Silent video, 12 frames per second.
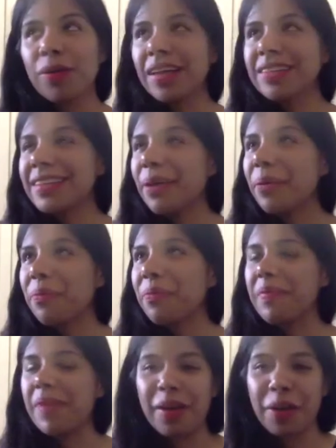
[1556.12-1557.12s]
that's a
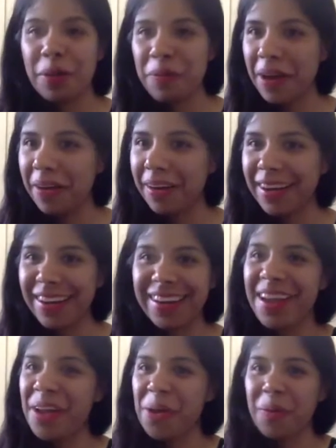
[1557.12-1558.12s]
very, very
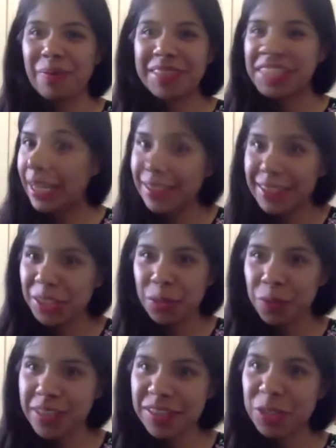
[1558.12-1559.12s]
challenging
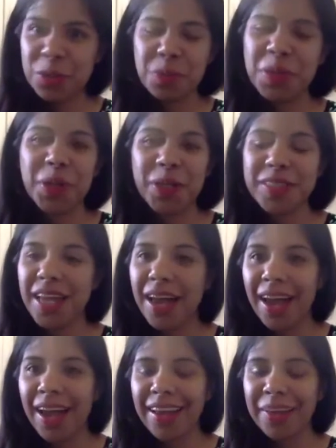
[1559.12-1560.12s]
question, because
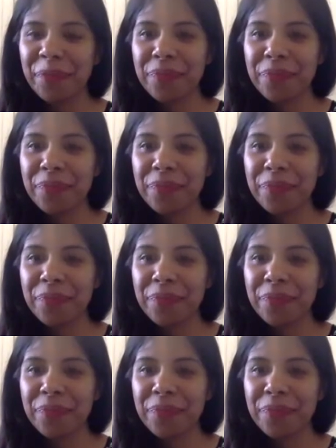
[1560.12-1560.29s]
I